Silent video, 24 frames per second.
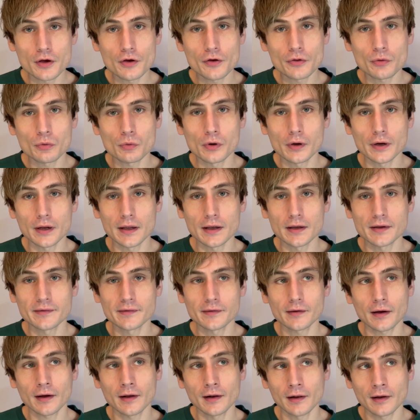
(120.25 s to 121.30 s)
other one
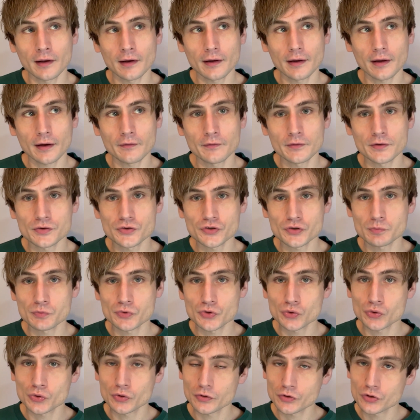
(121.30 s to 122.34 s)
is I like having some
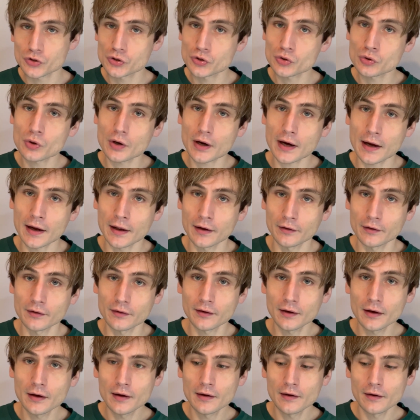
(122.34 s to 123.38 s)
sort of shorthand
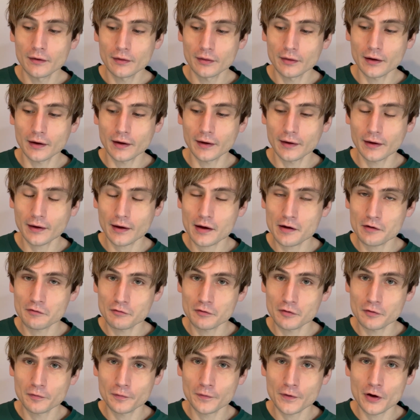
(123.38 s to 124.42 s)
that I can
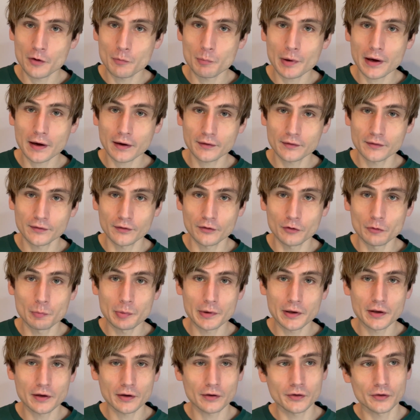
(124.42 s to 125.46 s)
refer back to,
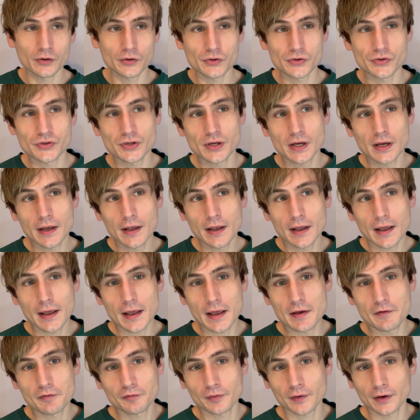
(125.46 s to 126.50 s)
because
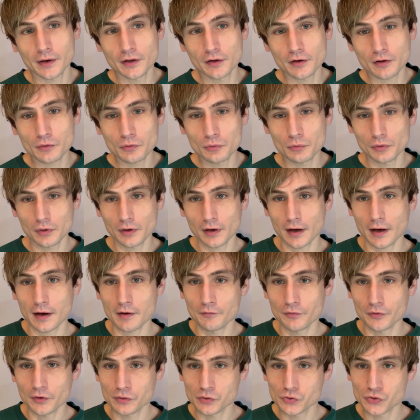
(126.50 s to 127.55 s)
if I don't
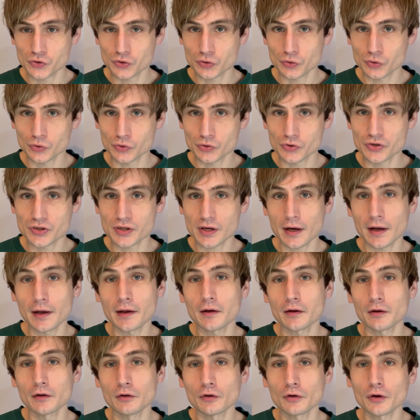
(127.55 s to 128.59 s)
have those thoughts, I
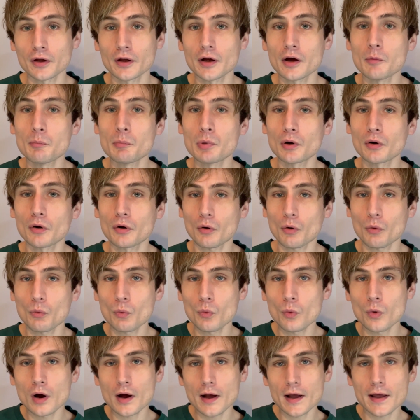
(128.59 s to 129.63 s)
can look at a book
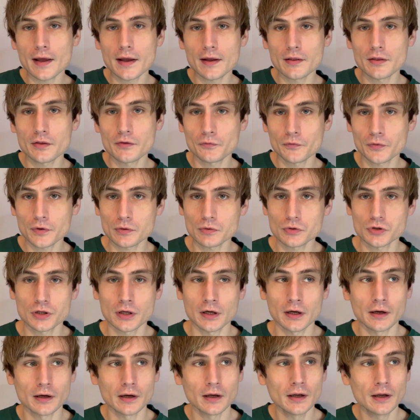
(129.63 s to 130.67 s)
way in the
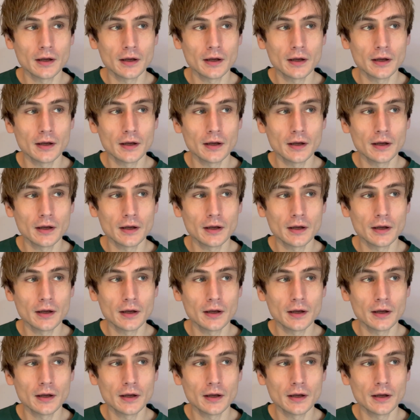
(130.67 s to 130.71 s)
future,